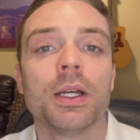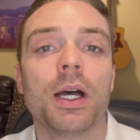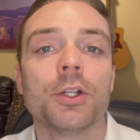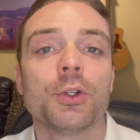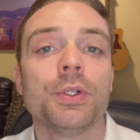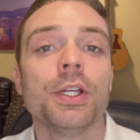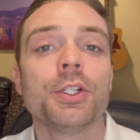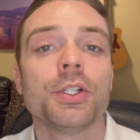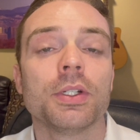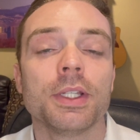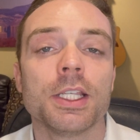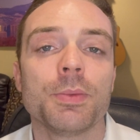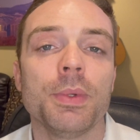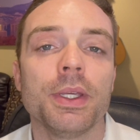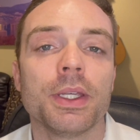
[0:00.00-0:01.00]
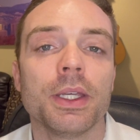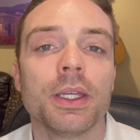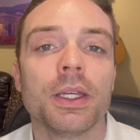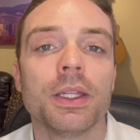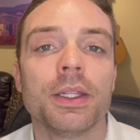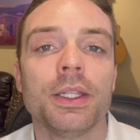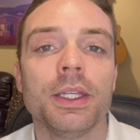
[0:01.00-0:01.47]
traditionally
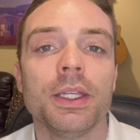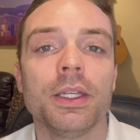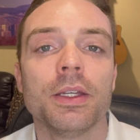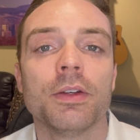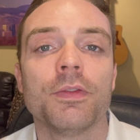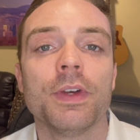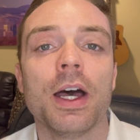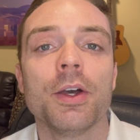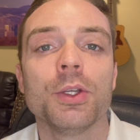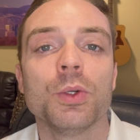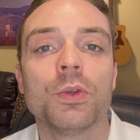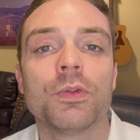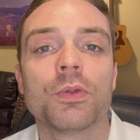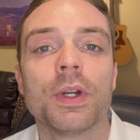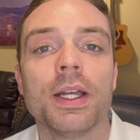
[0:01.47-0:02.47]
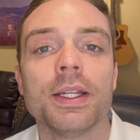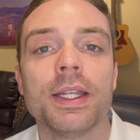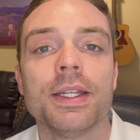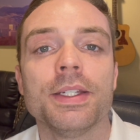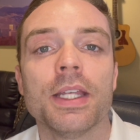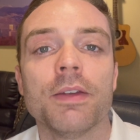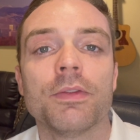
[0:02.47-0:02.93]
speaking, the value of rent
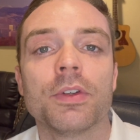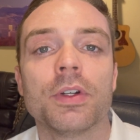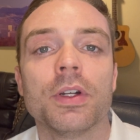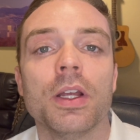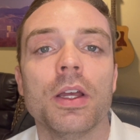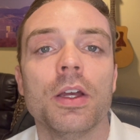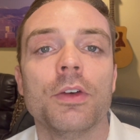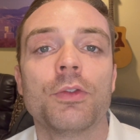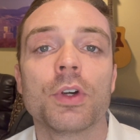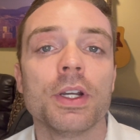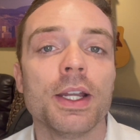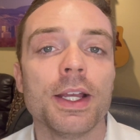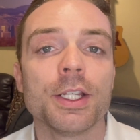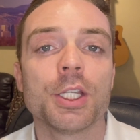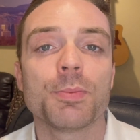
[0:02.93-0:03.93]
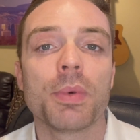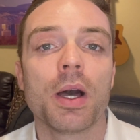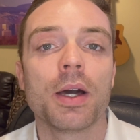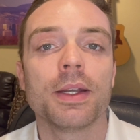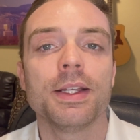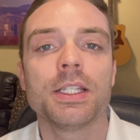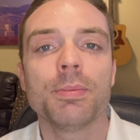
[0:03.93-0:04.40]
in Denver for a nice
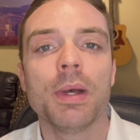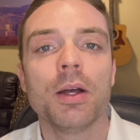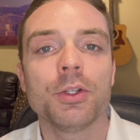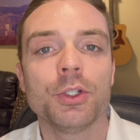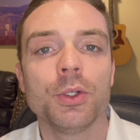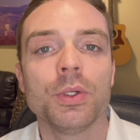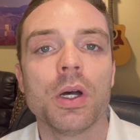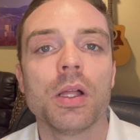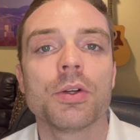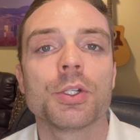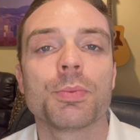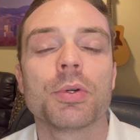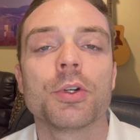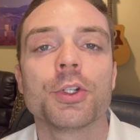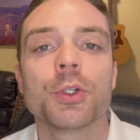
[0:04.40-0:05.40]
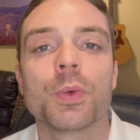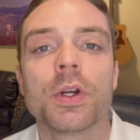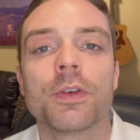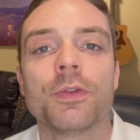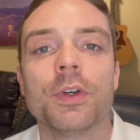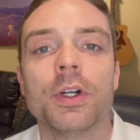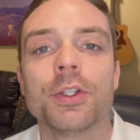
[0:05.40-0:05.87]
spot is about $2 per square
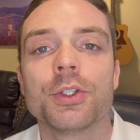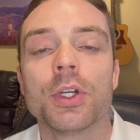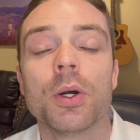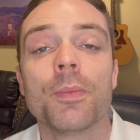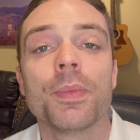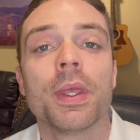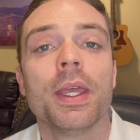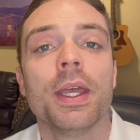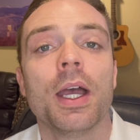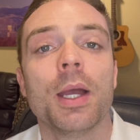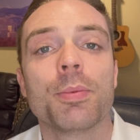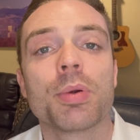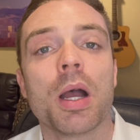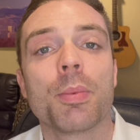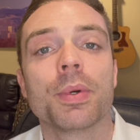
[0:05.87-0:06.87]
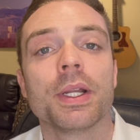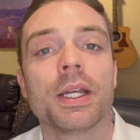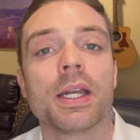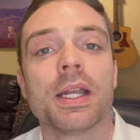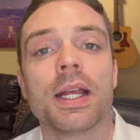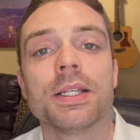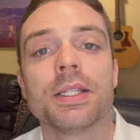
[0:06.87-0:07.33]
foot. So a property in
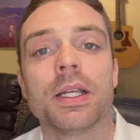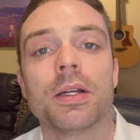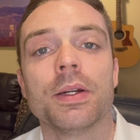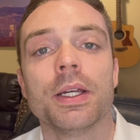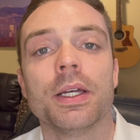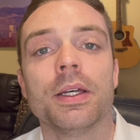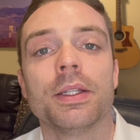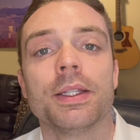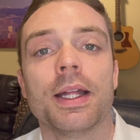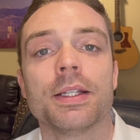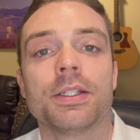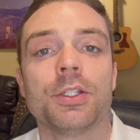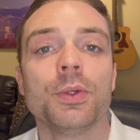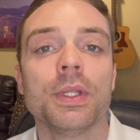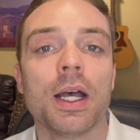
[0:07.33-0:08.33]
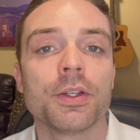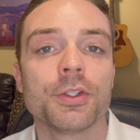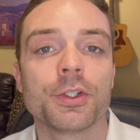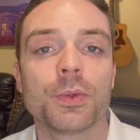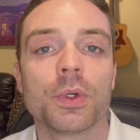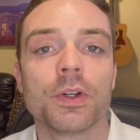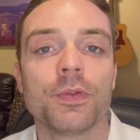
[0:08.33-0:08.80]
a nice area that's 2,000
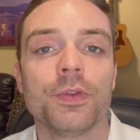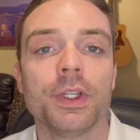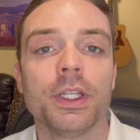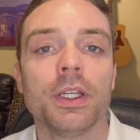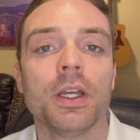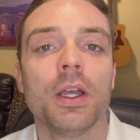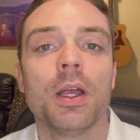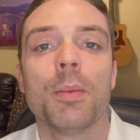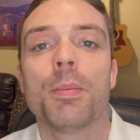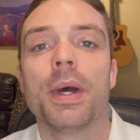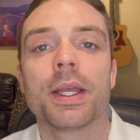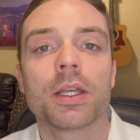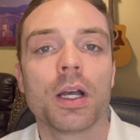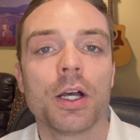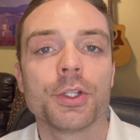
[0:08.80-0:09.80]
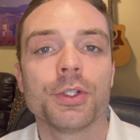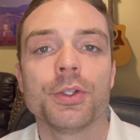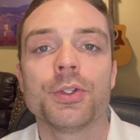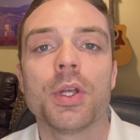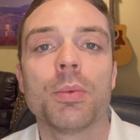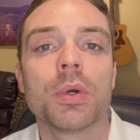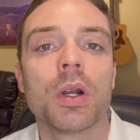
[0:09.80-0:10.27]
square feet might cost you
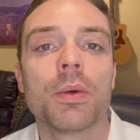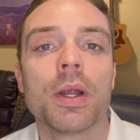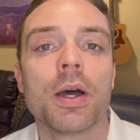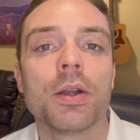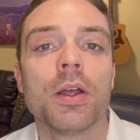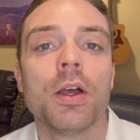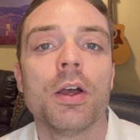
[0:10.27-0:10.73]
somewhere around